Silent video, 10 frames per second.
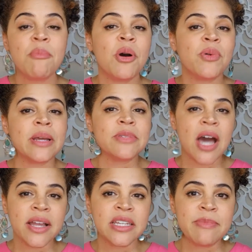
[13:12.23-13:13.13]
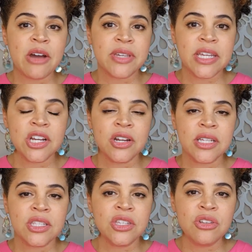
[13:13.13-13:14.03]
But what I'm talking about here
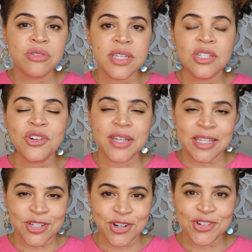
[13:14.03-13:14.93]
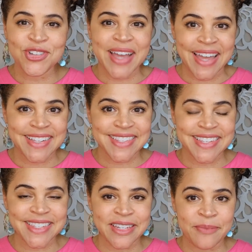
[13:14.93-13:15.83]
is using your internal guidance
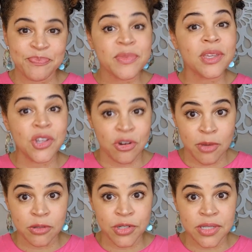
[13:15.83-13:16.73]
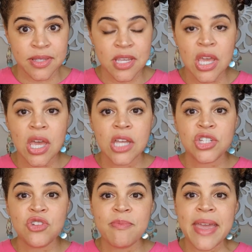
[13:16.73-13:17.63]
system, your emotions,
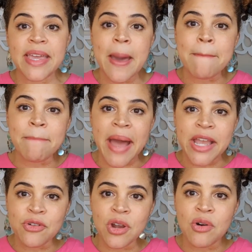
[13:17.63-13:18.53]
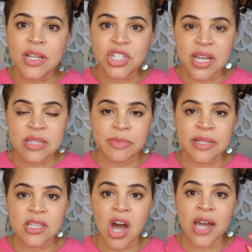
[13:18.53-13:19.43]
to make micro
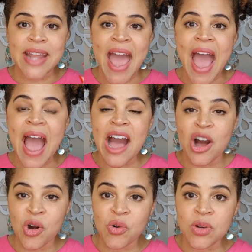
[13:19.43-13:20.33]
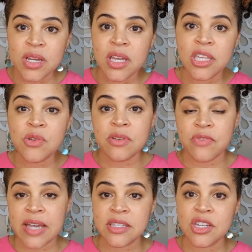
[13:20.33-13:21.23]
adjustments on how you
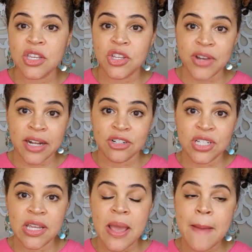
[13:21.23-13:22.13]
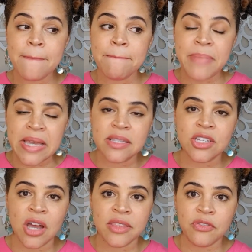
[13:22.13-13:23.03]
invest your energy
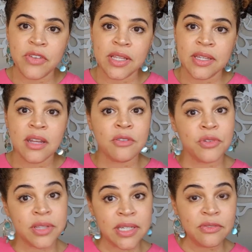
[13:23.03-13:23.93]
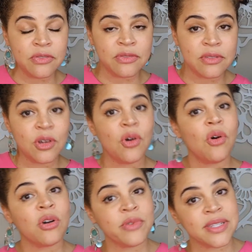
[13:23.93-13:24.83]
based on the feeling of relief or